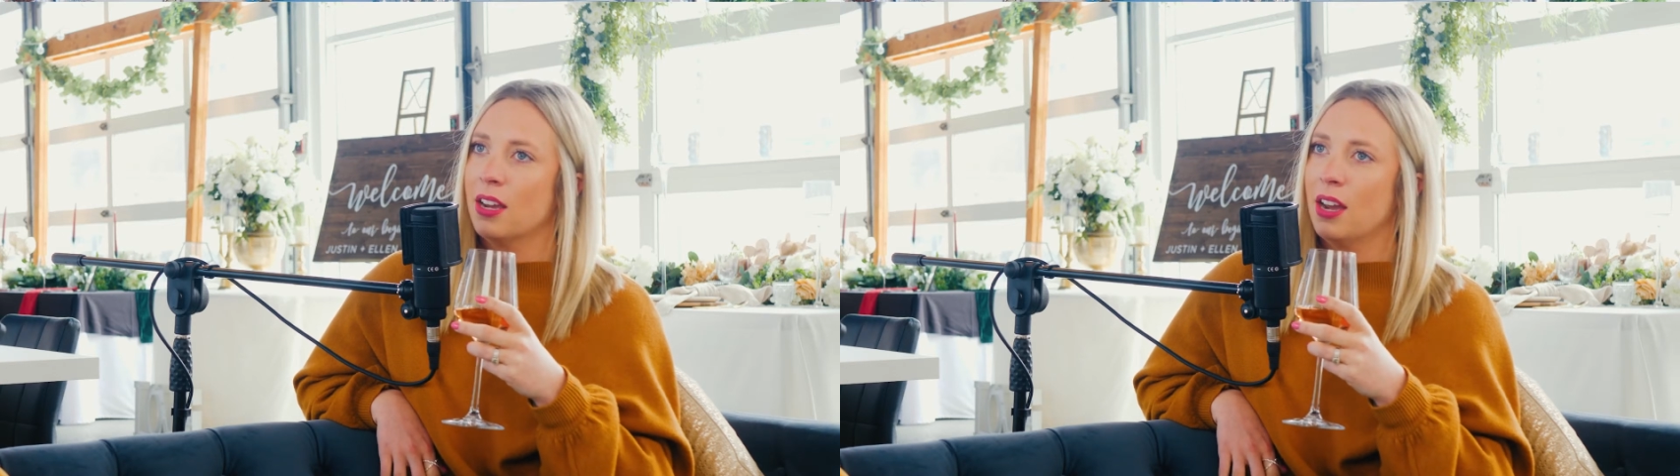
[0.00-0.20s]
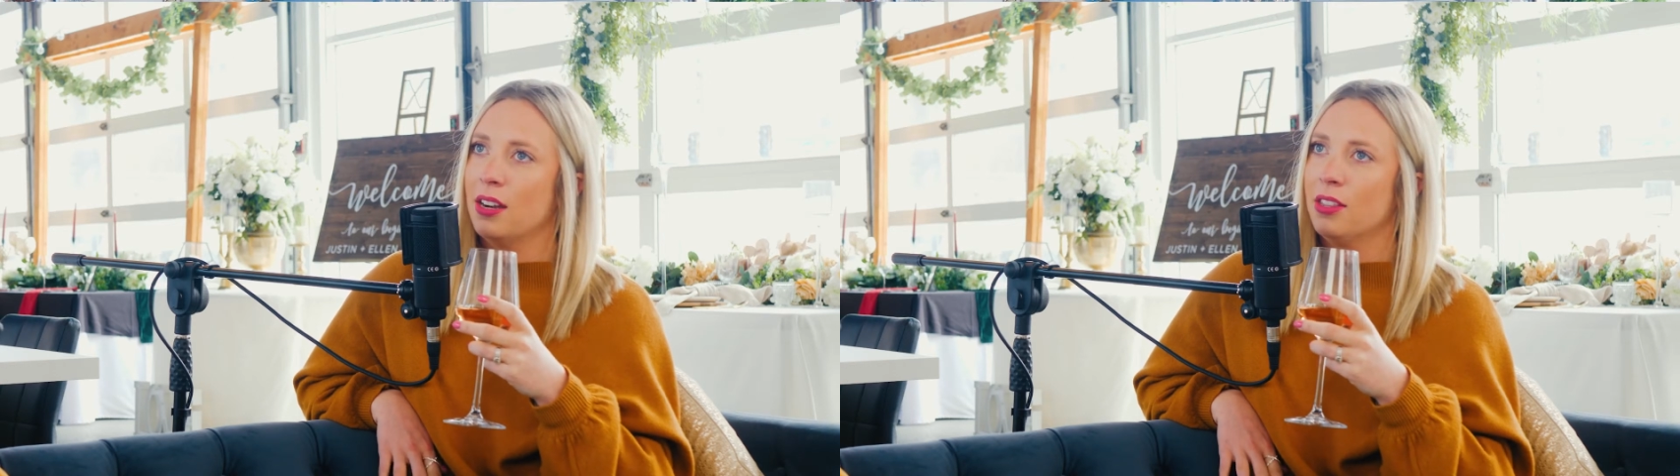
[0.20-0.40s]

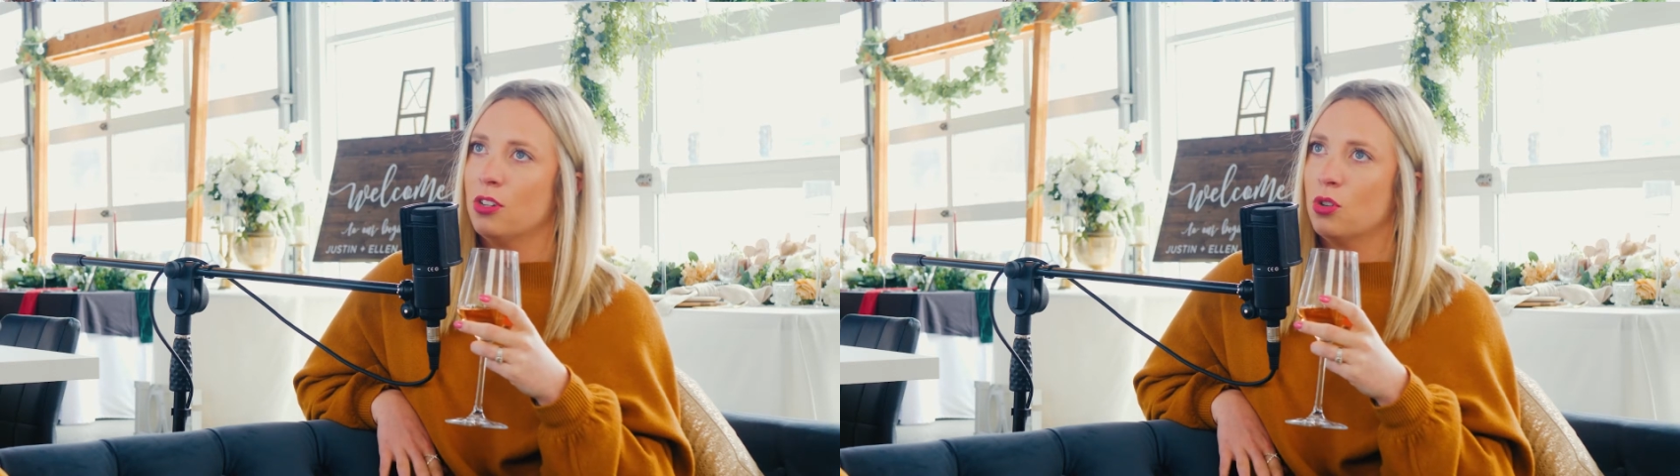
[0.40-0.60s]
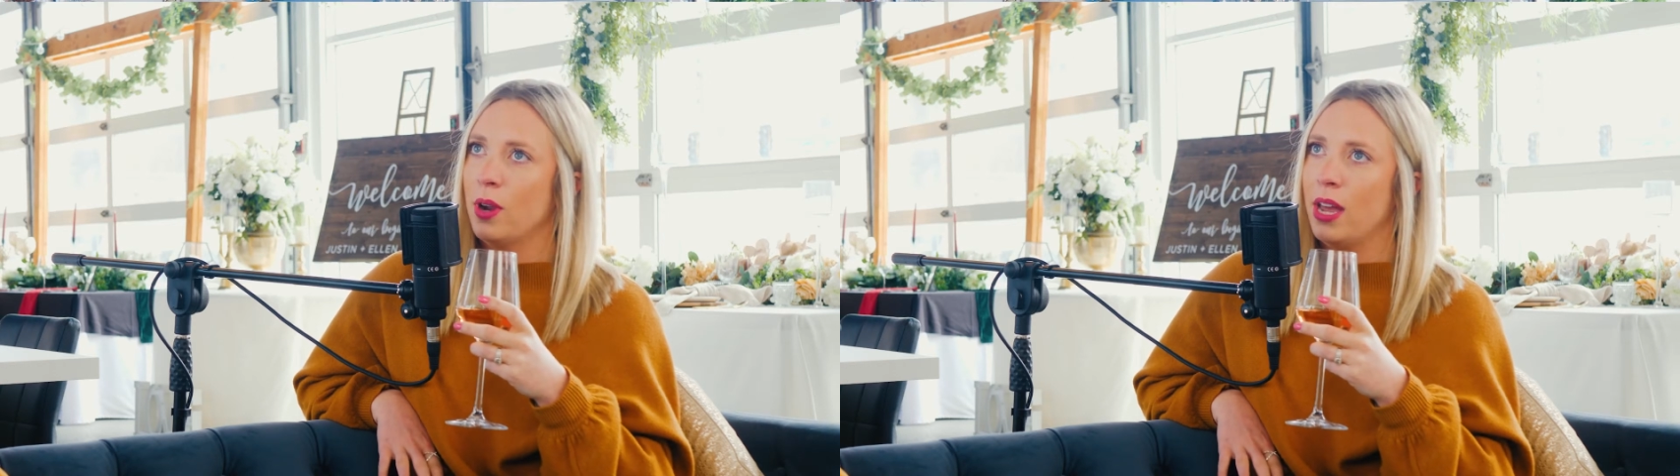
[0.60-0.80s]
kind of the
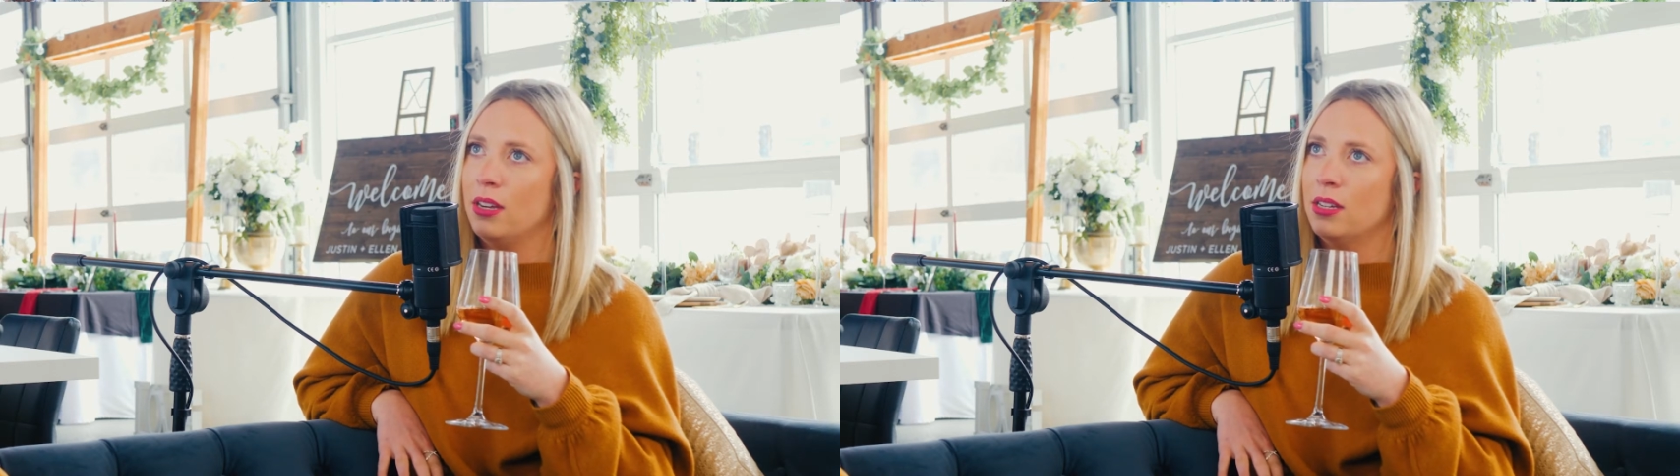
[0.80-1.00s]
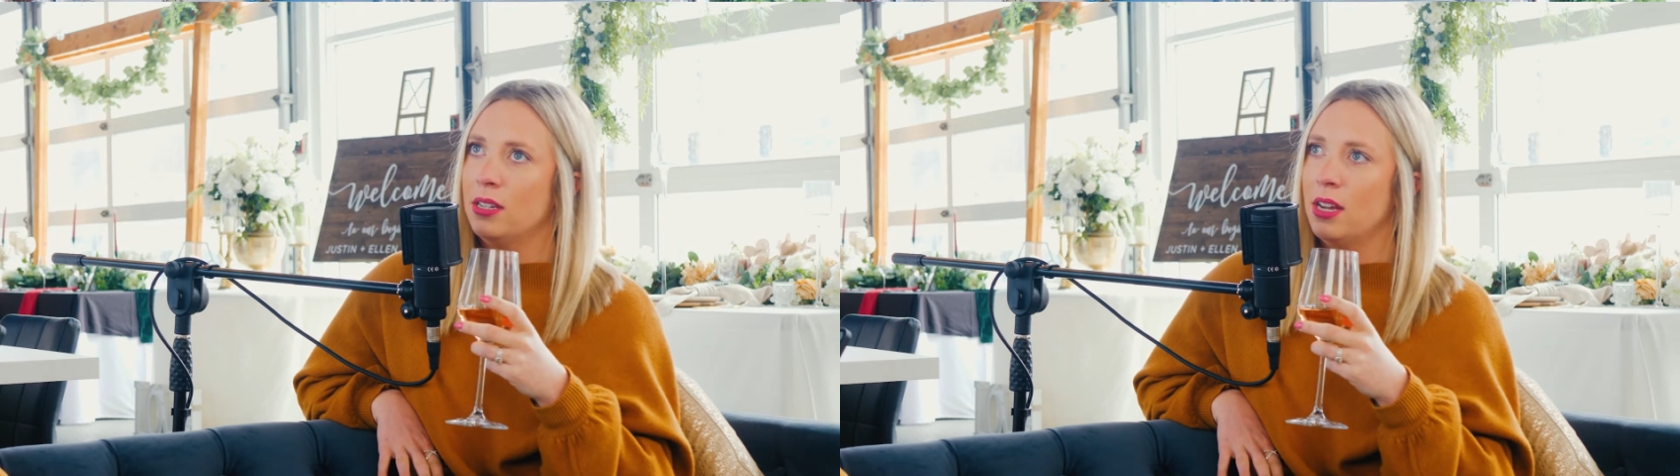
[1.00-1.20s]

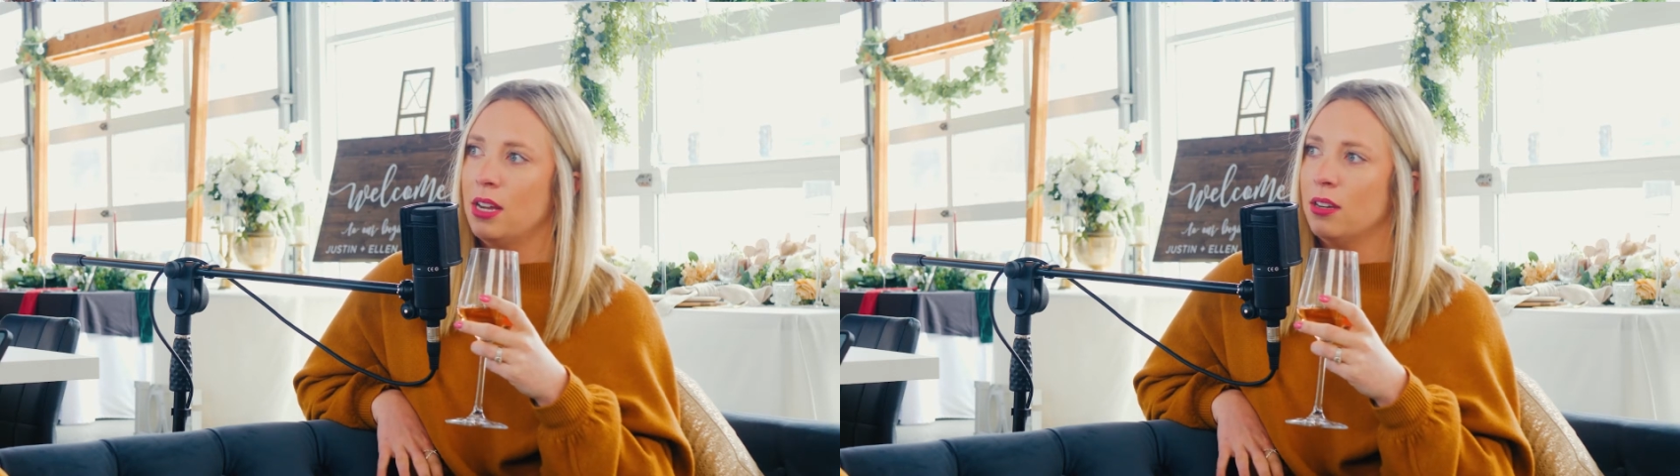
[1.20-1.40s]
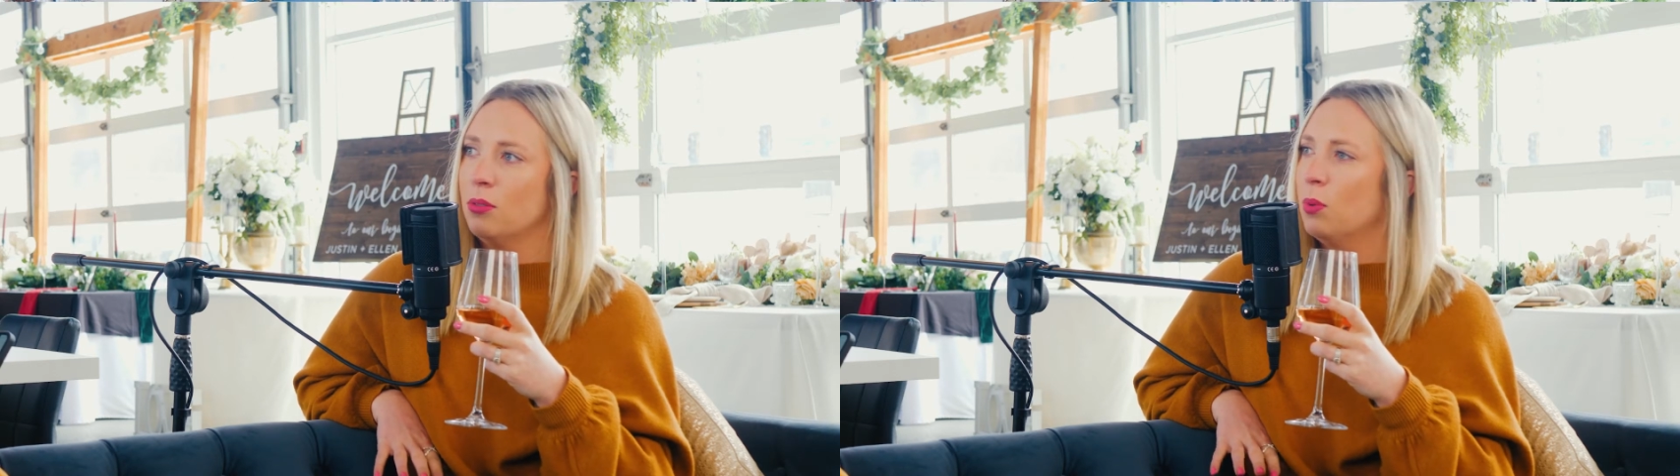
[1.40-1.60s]
trend in,